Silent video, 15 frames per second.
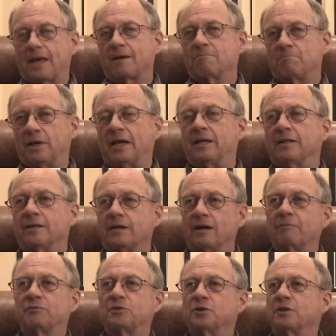complained
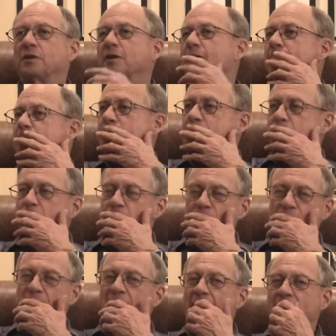enough to the
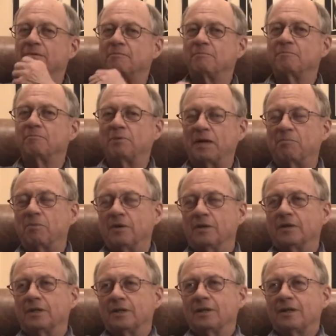people
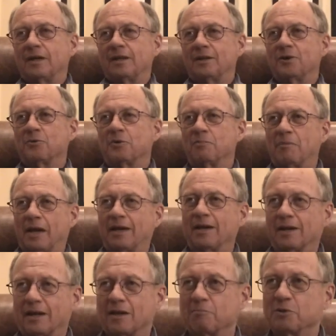who were
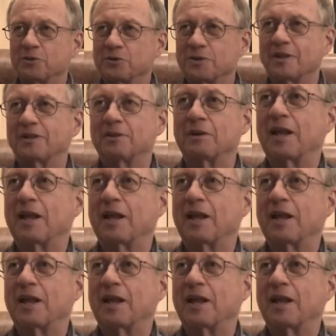making labels that the